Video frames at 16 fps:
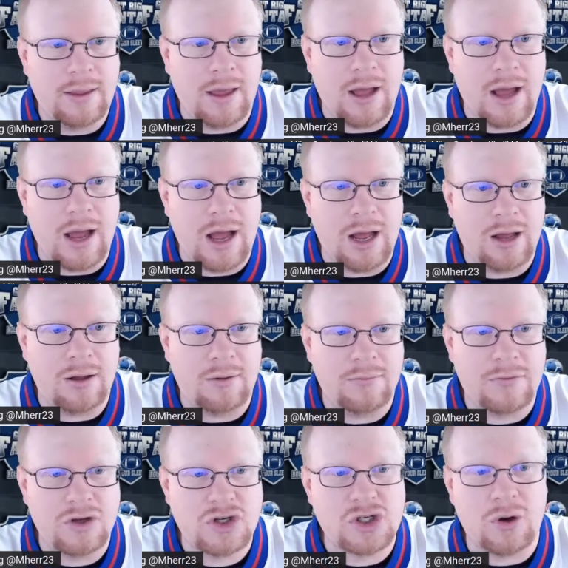
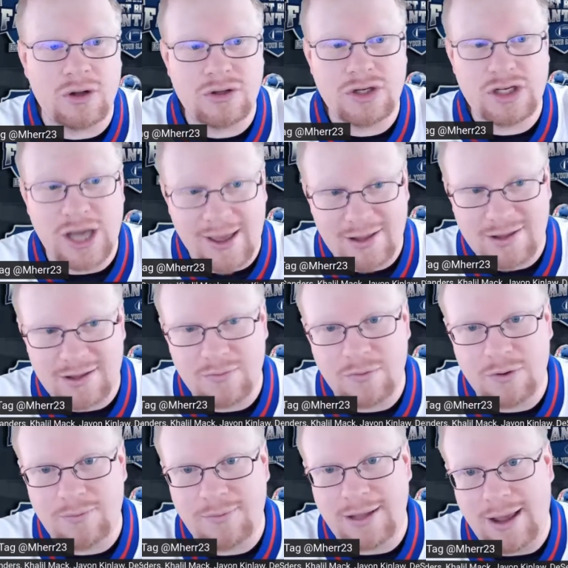Desean
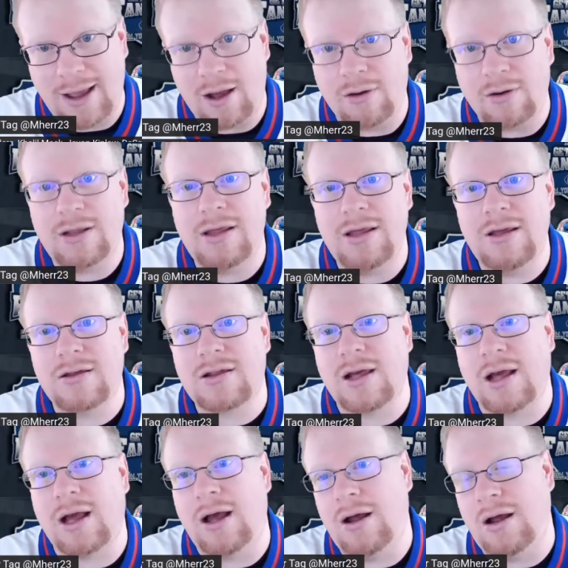Jackson will be out. He is
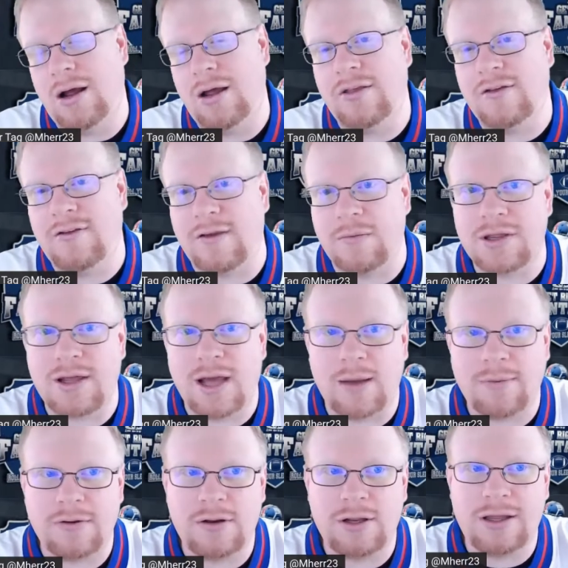the team has
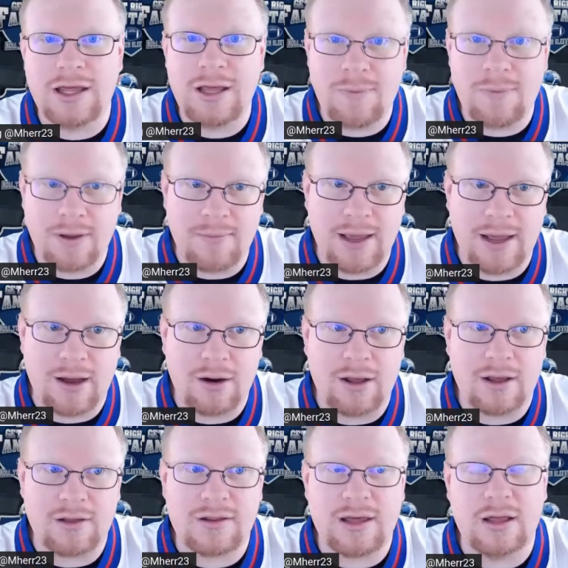opted to keep him out
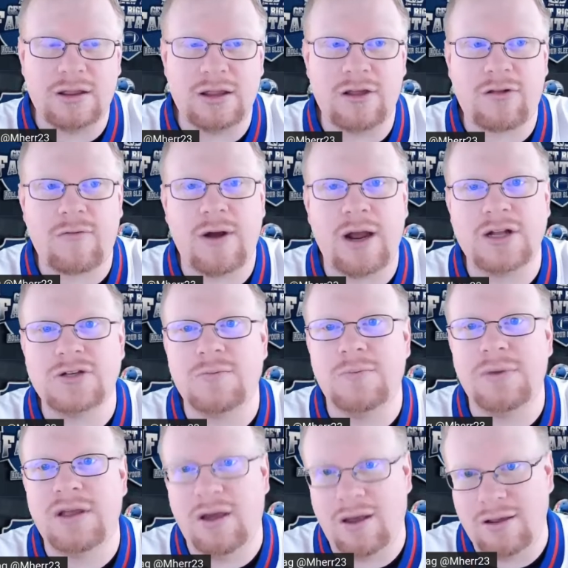as a healthy scratch
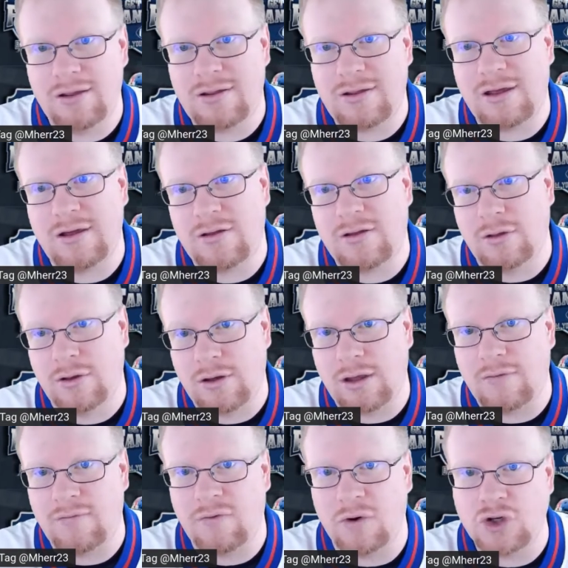because he is
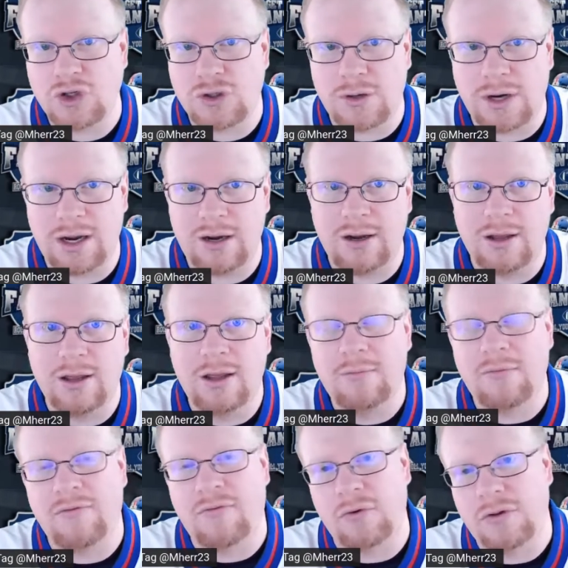looking for a trade
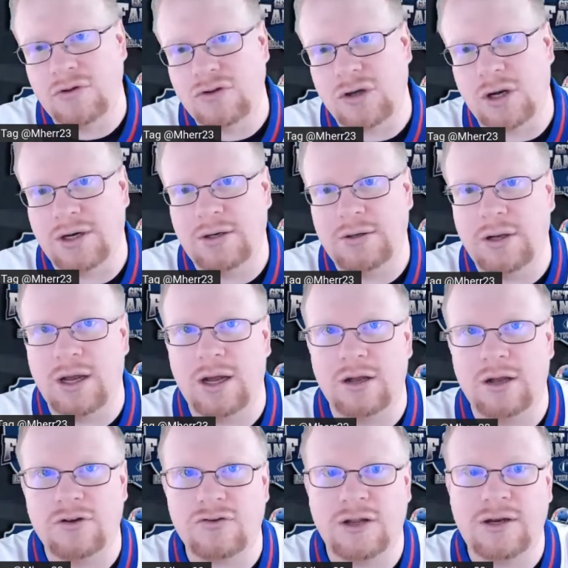before
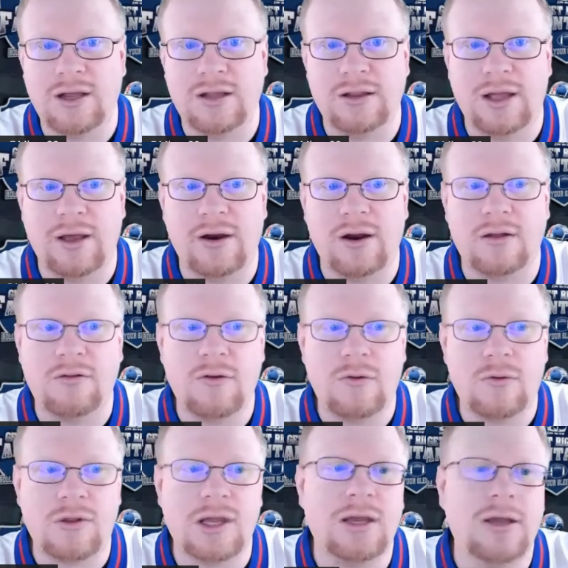the trade deadline on
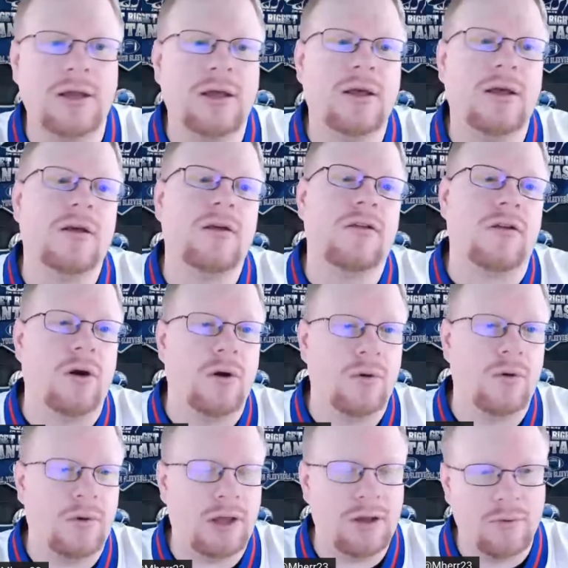Tuesday.
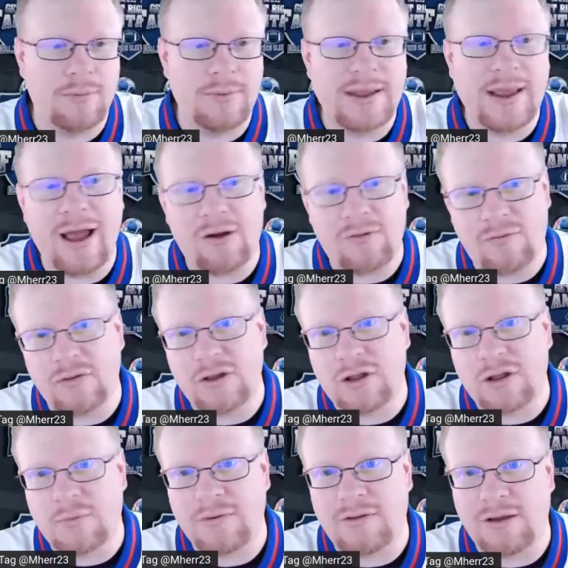So he will be out for
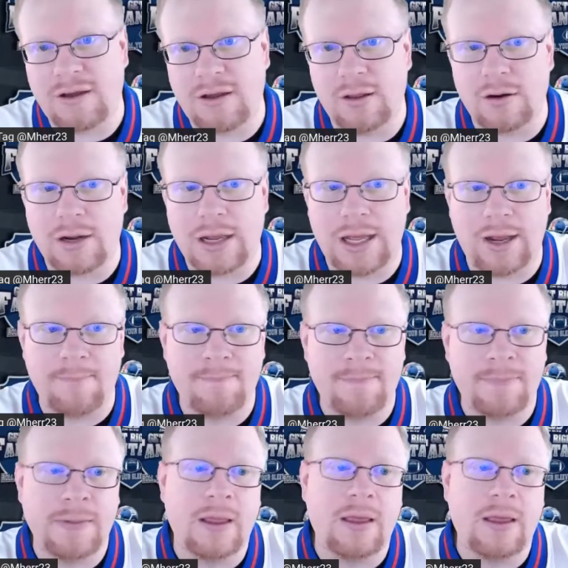this particular game.